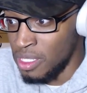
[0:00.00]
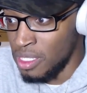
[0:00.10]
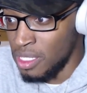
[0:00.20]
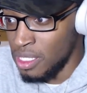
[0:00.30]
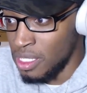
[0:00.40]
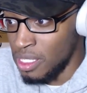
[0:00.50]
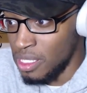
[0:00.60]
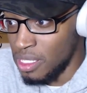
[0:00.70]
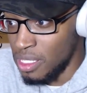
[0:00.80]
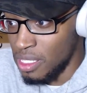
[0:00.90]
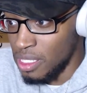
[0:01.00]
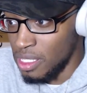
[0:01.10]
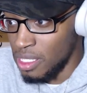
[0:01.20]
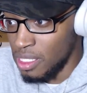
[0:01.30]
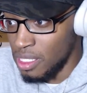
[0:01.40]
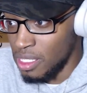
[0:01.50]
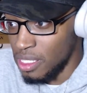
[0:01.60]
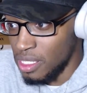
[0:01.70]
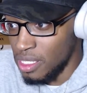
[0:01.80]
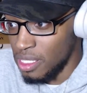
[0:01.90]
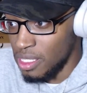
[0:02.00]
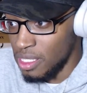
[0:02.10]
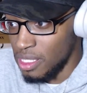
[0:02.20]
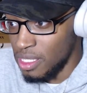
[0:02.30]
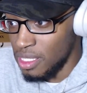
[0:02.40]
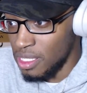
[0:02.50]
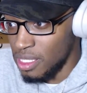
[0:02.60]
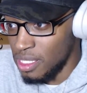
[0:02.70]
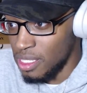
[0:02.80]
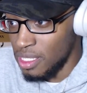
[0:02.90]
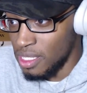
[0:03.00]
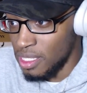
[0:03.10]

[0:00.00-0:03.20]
No one is speaking in this clip.